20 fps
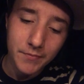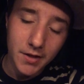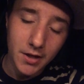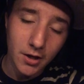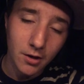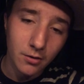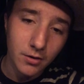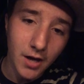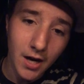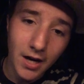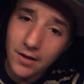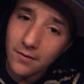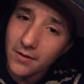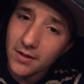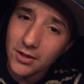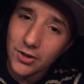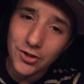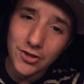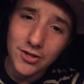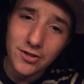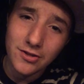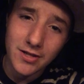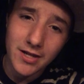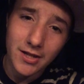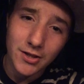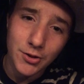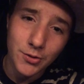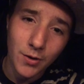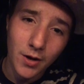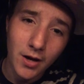Not even just their
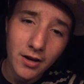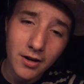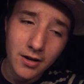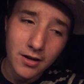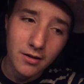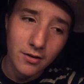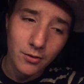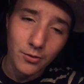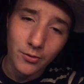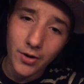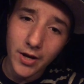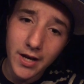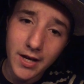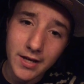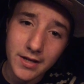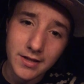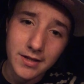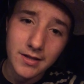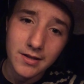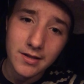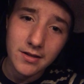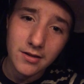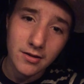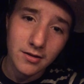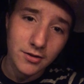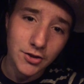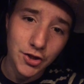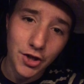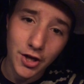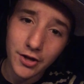sexuality, their race,
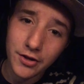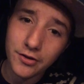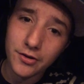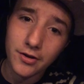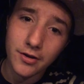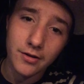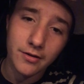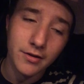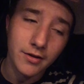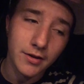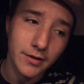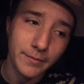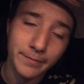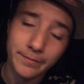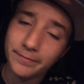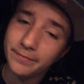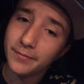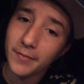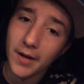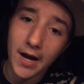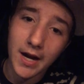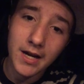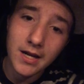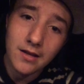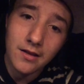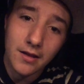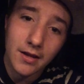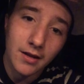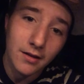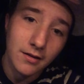their gender, their
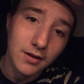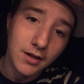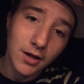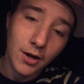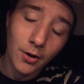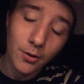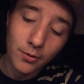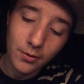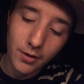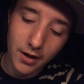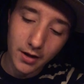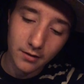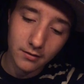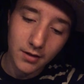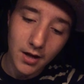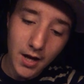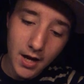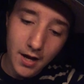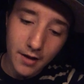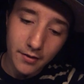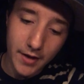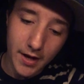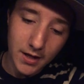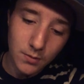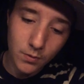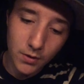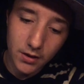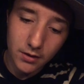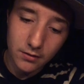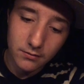anything, and
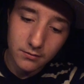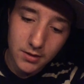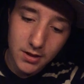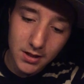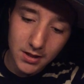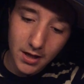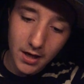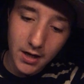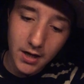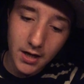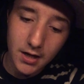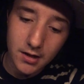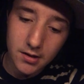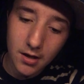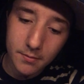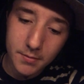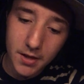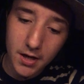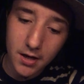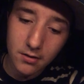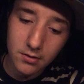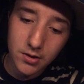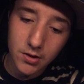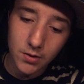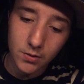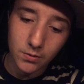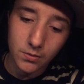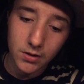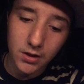that's what society has come down to.